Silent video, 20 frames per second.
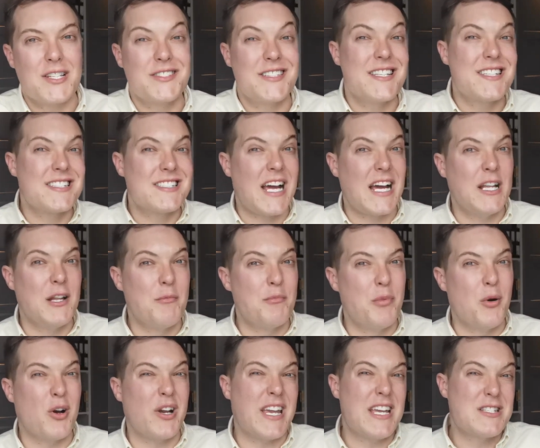so this style of
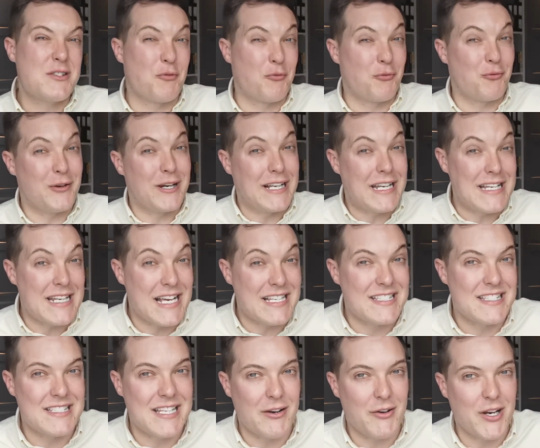book isn't really
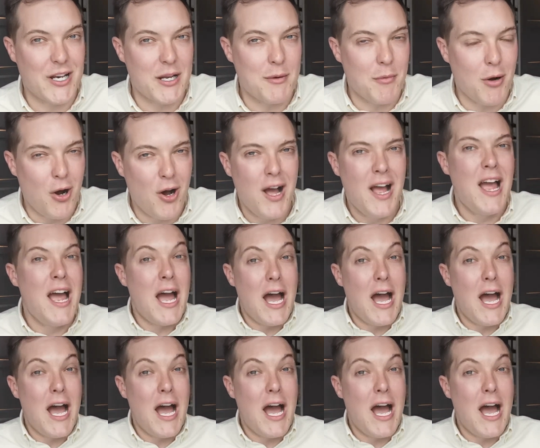necessary anymore.